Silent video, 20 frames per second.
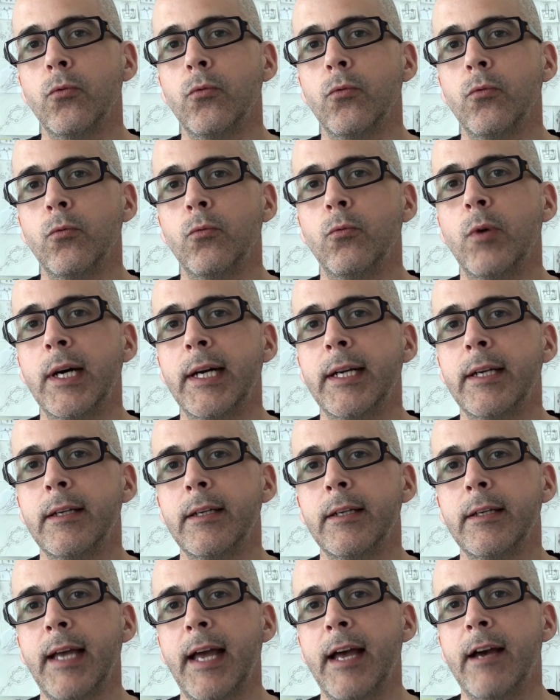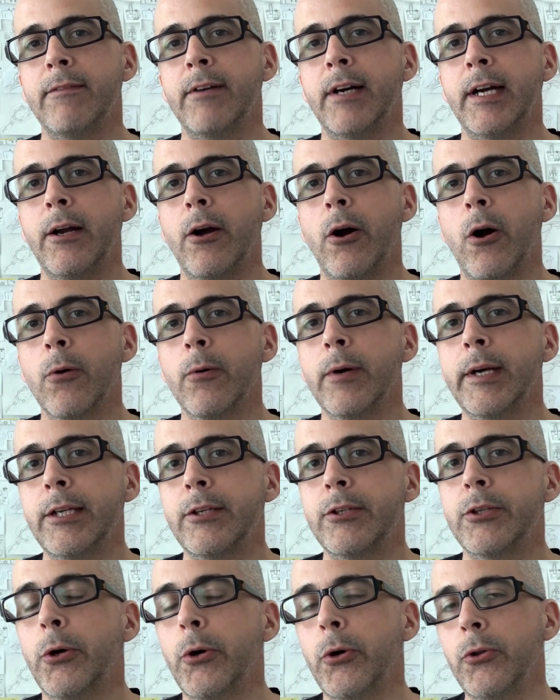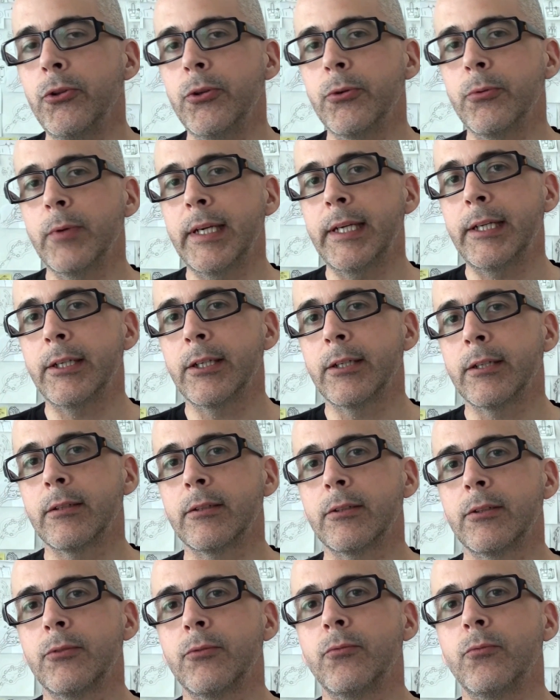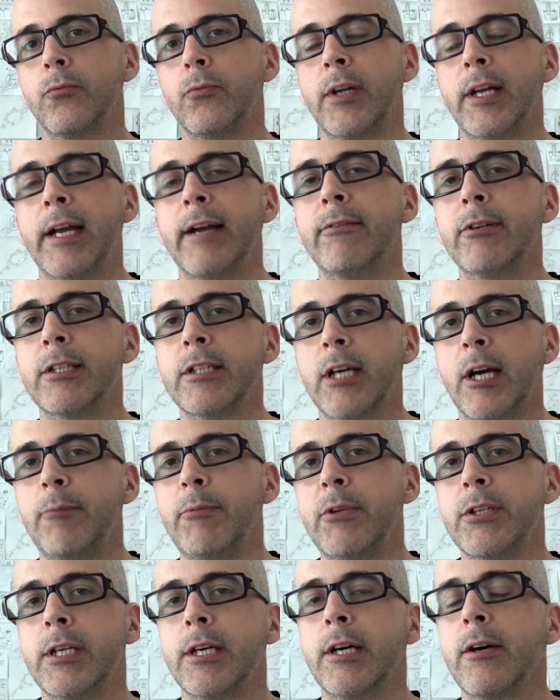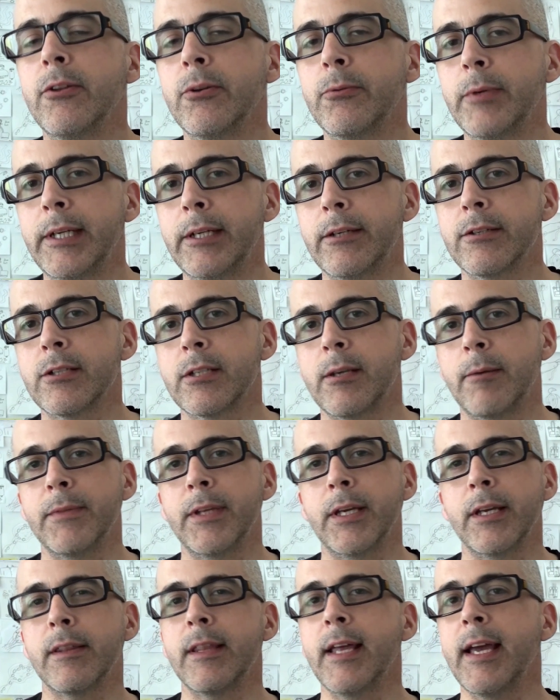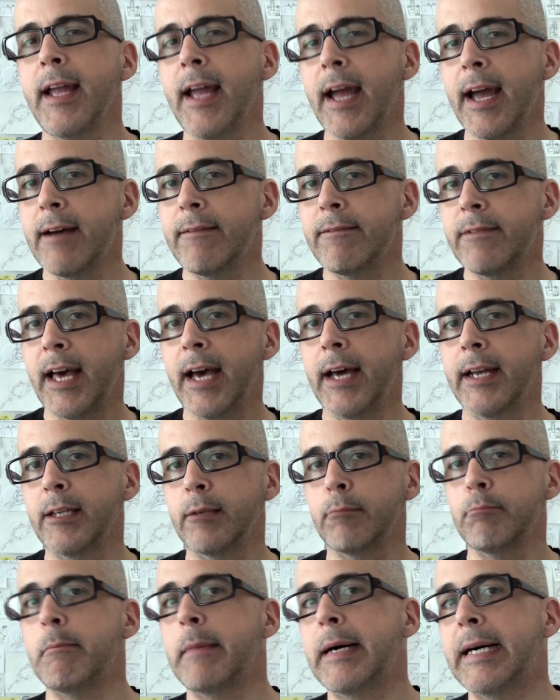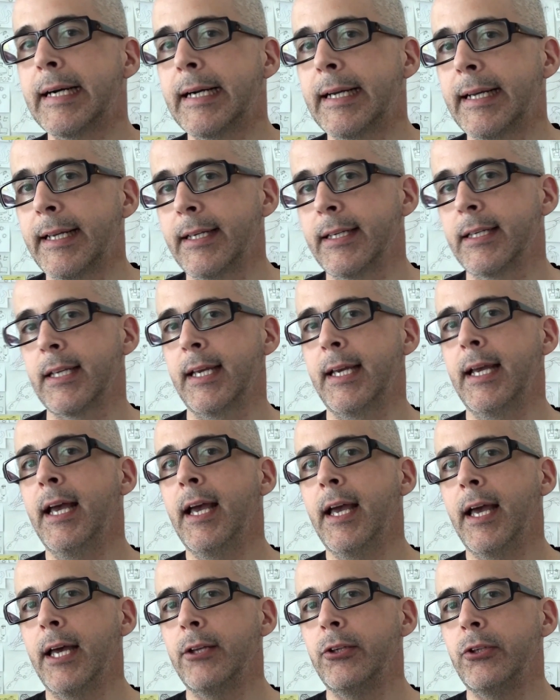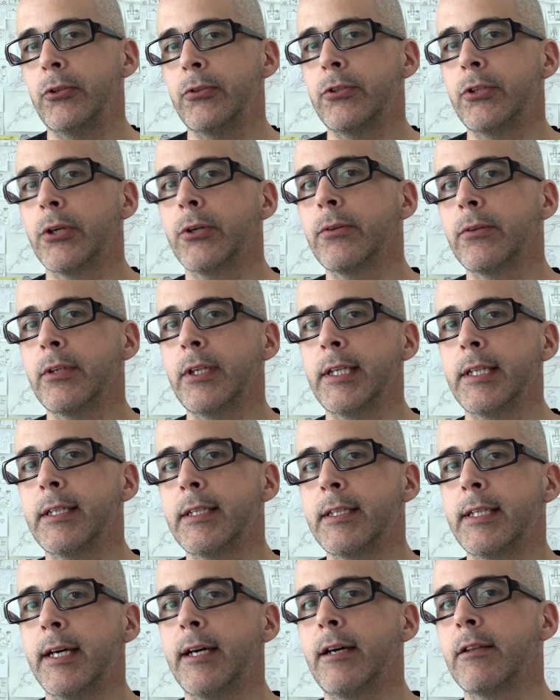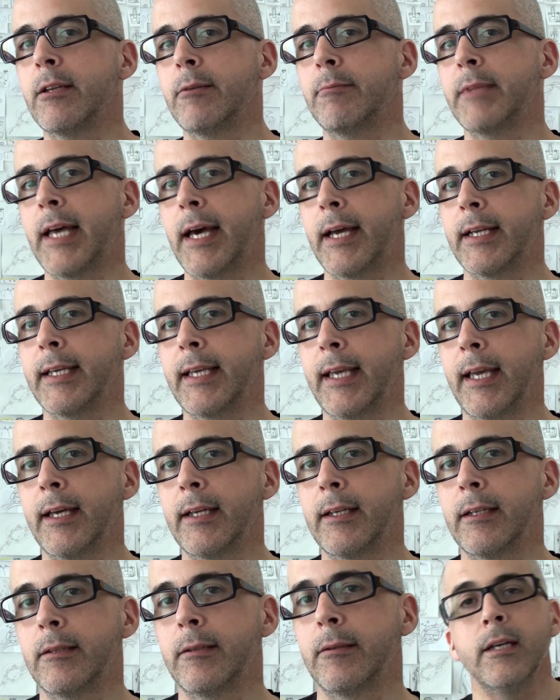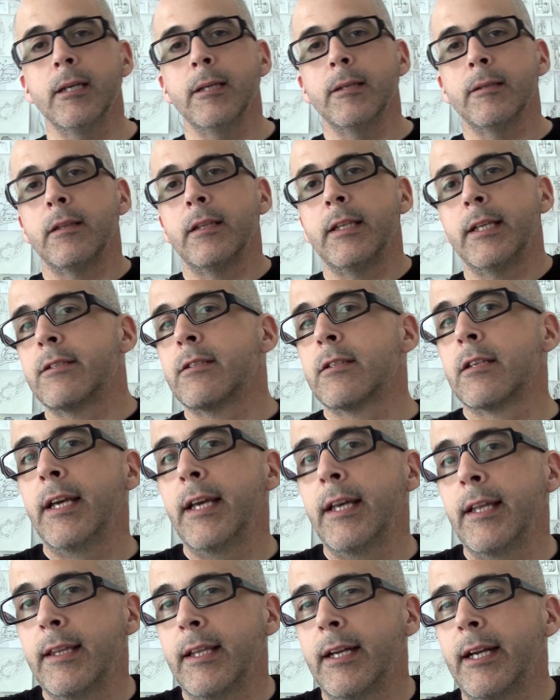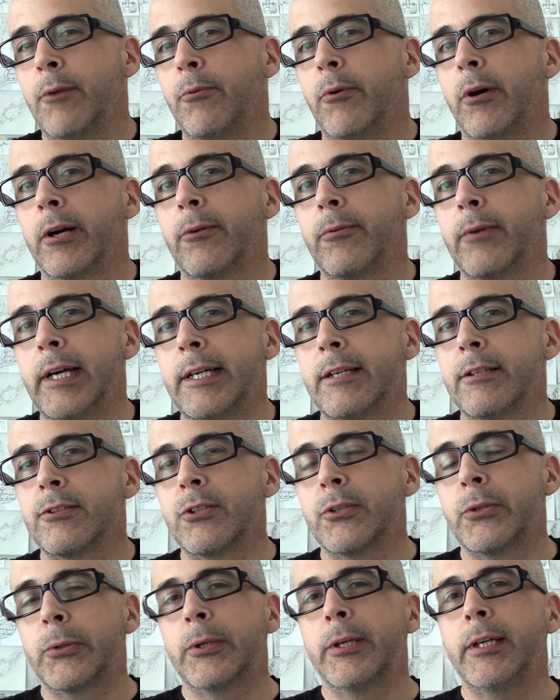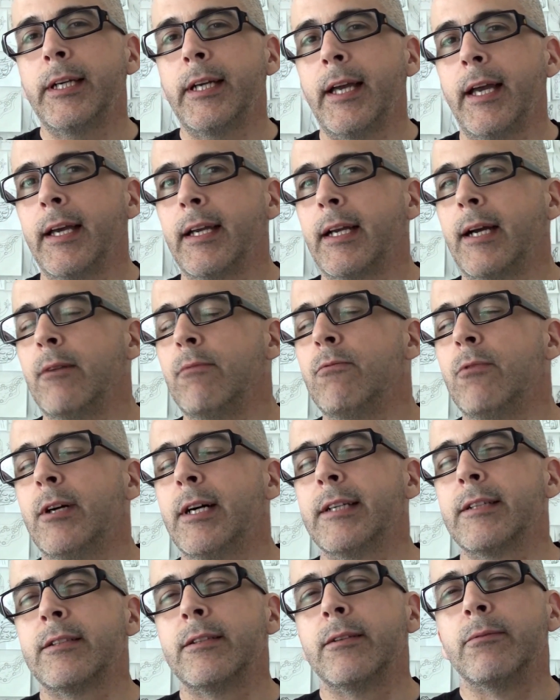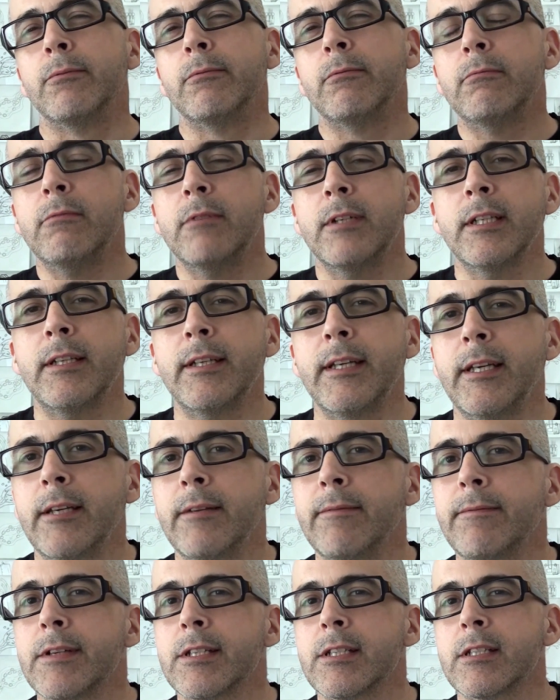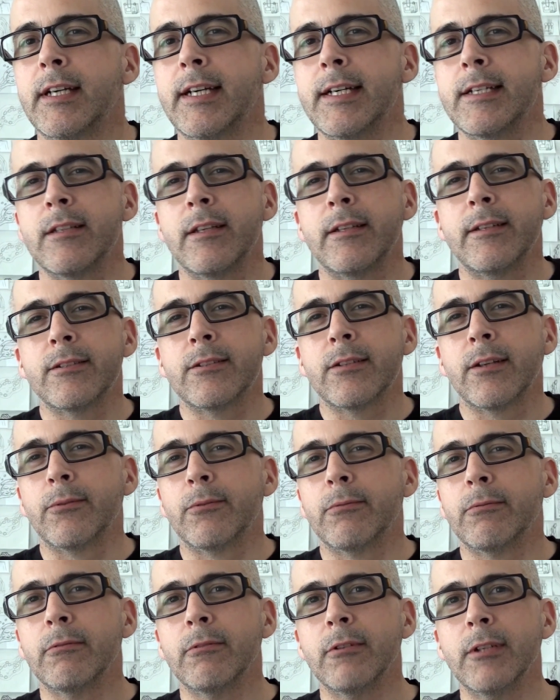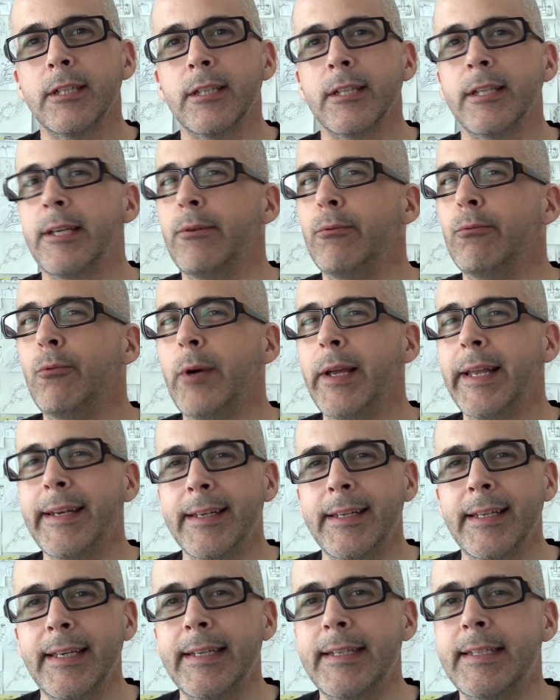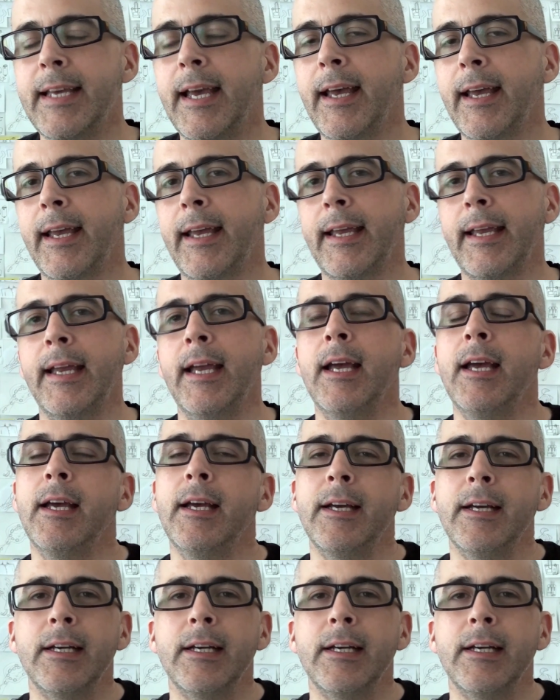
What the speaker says: What have I already told the reader? Every time you tell the reader something, they have that in mind, and you don't need to tell them that again. Let's say that I want to write a story and I want to really emphasize that it's a really windy day.